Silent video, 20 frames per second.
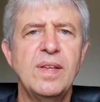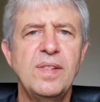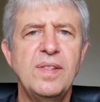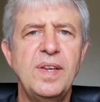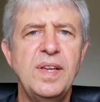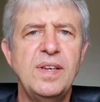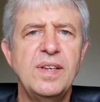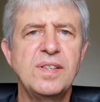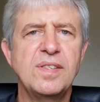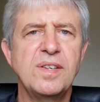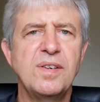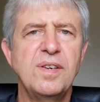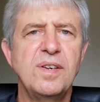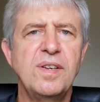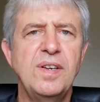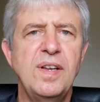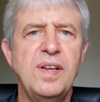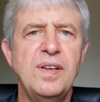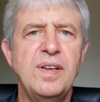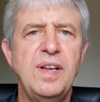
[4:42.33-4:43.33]
then as
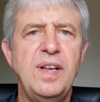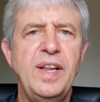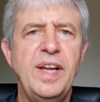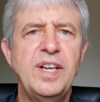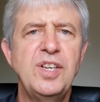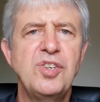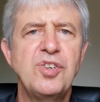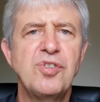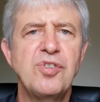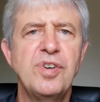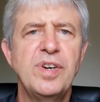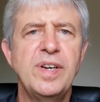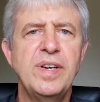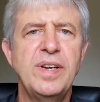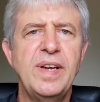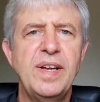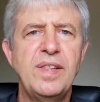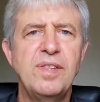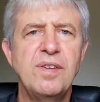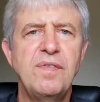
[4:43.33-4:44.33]
a
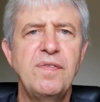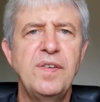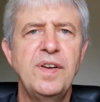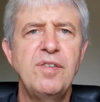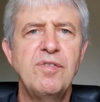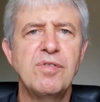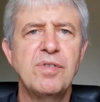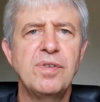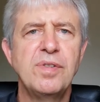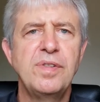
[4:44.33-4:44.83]
lecturer at the Federal